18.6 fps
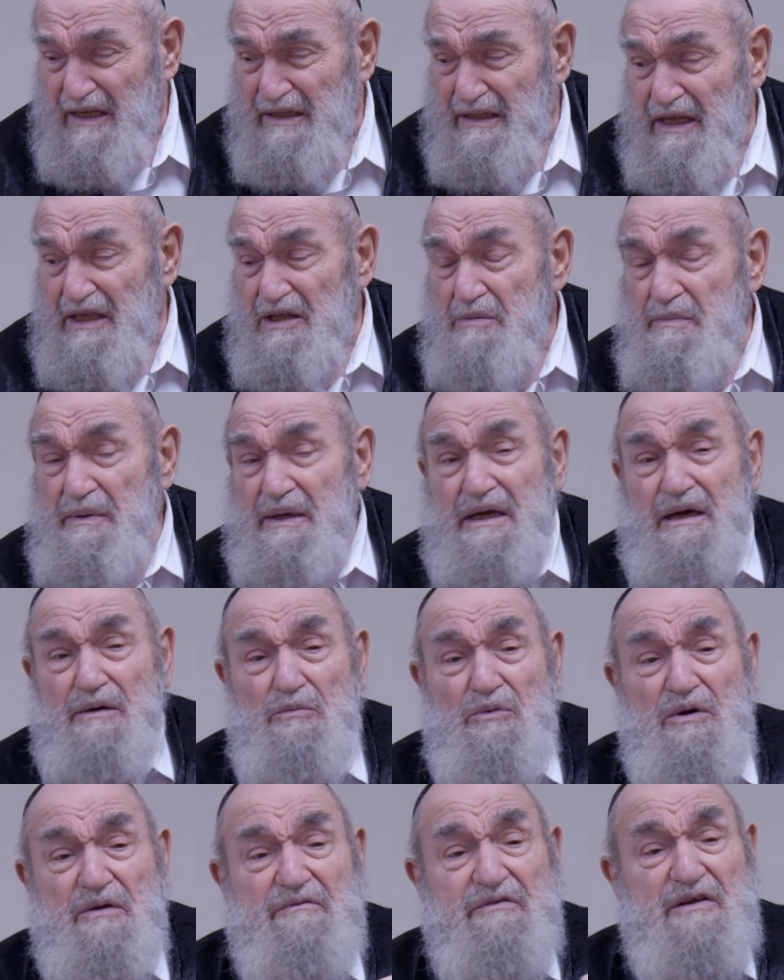then you become
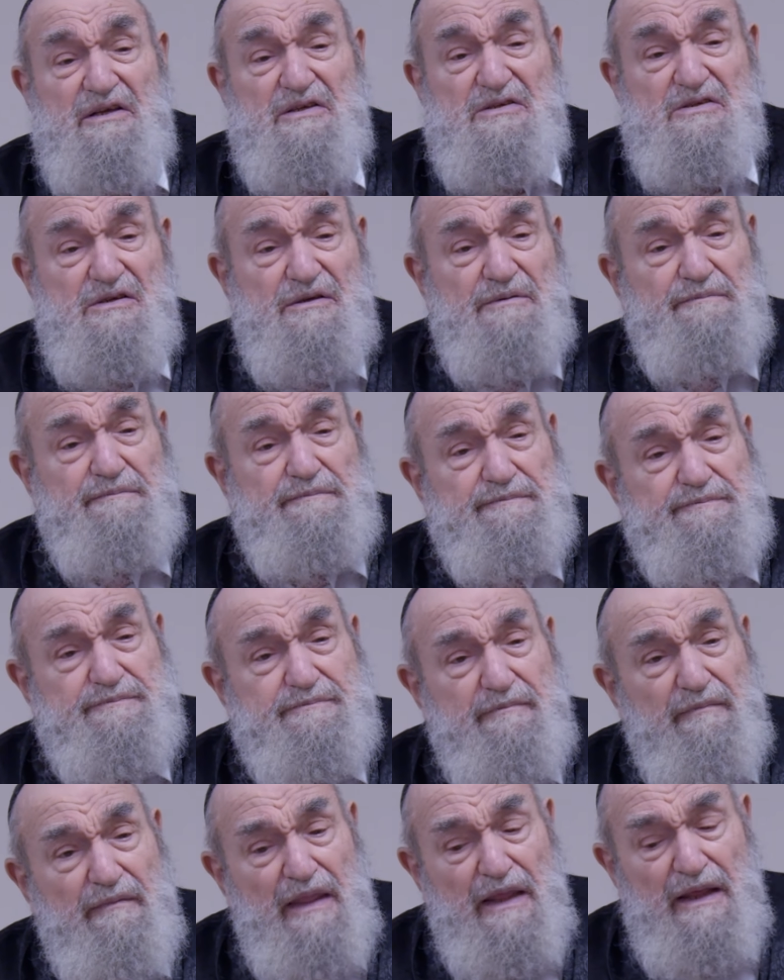one of his. In
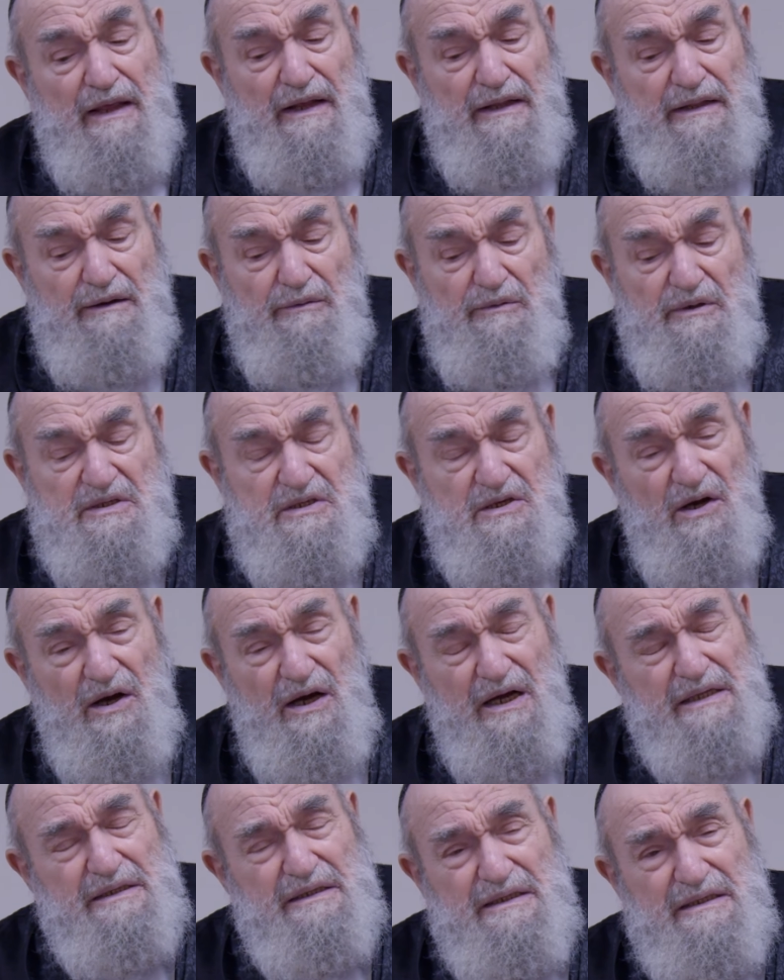other words,
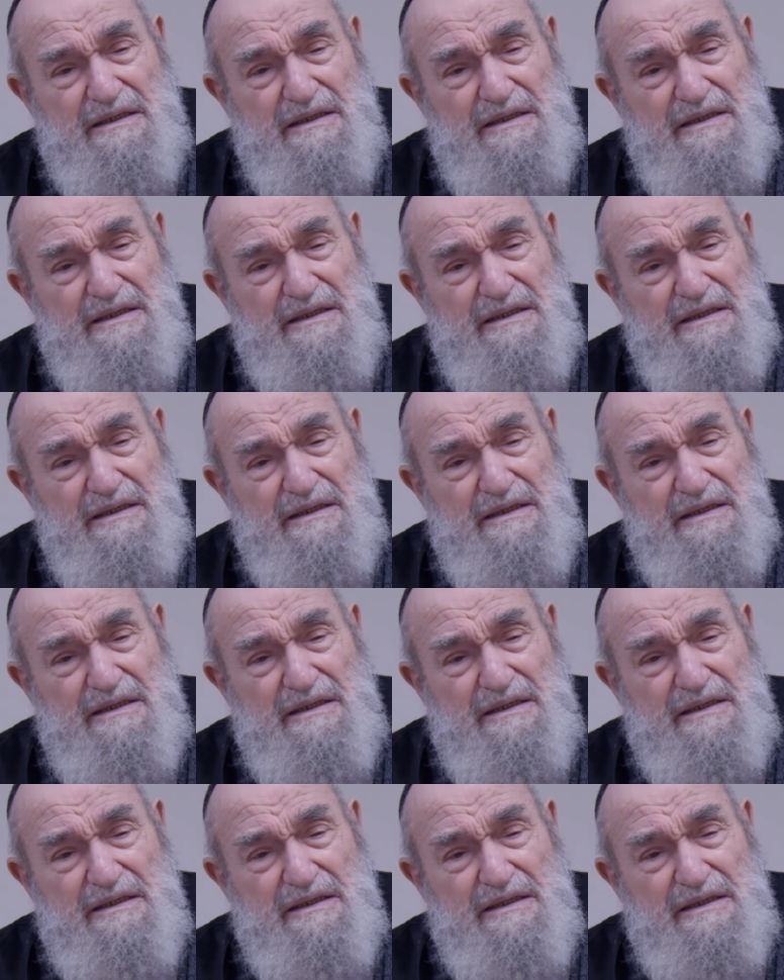God,